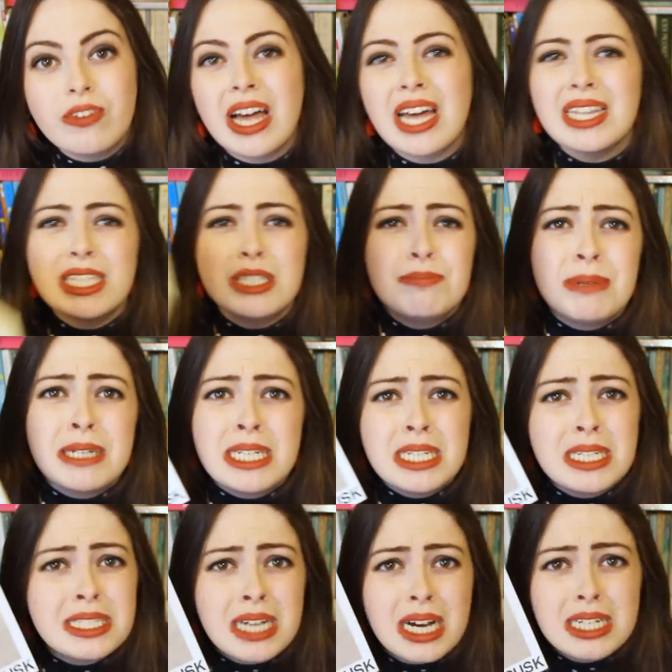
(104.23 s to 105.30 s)
Like, it's
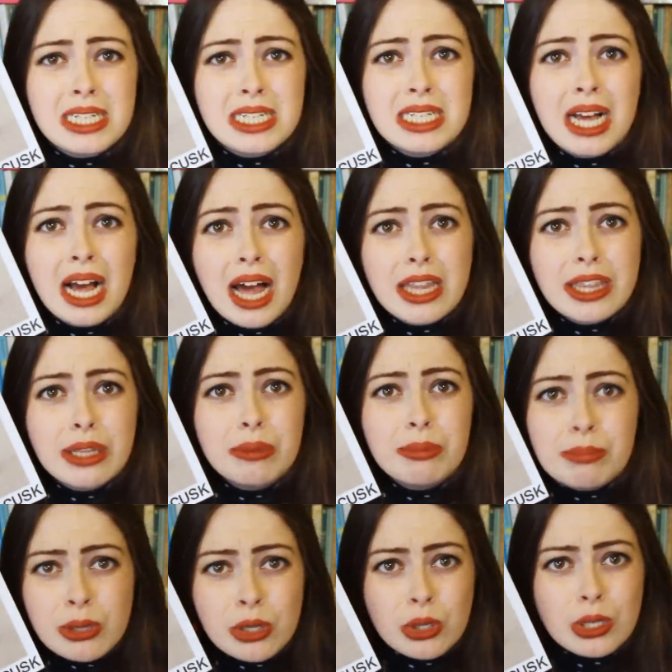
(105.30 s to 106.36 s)
been done in other
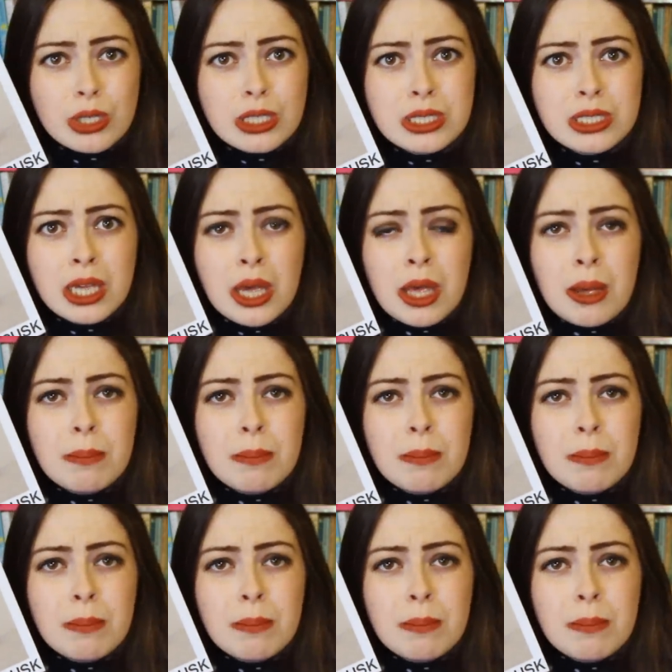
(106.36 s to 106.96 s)
books,